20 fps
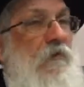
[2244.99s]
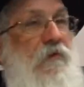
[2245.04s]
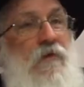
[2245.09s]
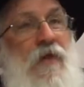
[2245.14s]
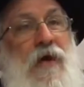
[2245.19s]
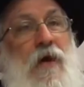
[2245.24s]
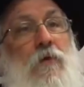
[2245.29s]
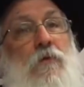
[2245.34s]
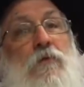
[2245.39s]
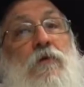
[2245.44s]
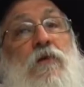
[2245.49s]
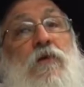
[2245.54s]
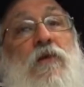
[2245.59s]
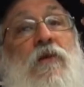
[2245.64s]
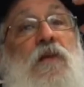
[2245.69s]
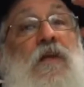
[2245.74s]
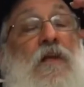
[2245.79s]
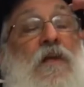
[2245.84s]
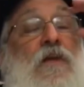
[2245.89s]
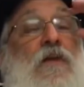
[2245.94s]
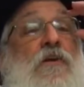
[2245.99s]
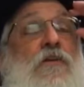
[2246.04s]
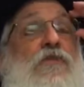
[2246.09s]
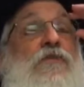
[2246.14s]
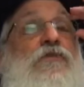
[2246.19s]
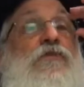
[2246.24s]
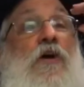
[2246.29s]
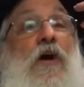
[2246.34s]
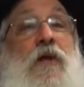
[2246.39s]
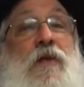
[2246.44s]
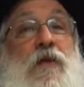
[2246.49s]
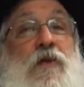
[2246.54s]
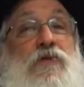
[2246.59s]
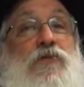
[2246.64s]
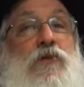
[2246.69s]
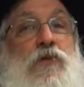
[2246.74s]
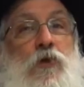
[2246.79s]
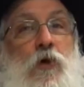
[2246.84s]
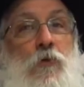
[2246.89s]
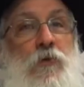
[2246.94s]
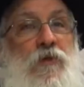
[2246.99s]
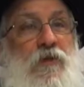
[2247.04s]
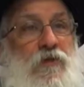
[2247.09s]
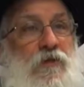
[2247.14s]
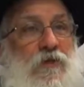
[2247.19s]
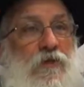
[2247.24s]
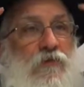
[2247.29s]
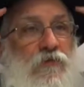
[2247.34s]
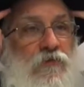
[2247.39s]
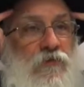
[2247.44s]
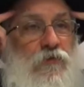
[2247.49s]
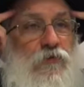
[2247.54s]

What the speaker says: Now, do you know what it is?